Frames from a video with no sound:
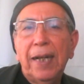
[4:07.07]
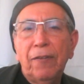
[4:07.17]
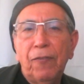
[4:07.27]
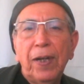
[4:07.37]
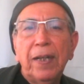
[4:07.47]

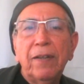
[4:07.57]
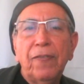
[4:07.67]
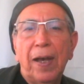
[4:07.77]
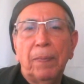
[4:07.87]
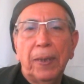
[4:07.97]
and feeding the
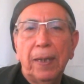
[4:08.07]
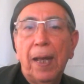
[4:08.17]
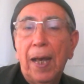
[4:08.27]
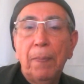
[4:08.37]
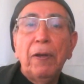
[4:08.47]
family.
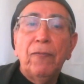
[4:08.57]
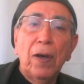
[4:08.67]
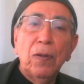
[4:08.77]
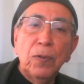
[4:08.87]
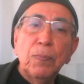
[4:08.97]
And my
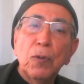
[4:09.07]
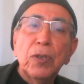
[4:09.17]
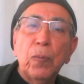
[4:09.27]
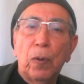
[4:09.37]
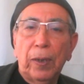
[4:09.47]
father was
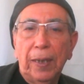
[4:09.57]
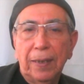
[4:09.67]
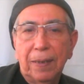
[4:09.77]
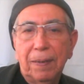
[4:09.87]
mostly working.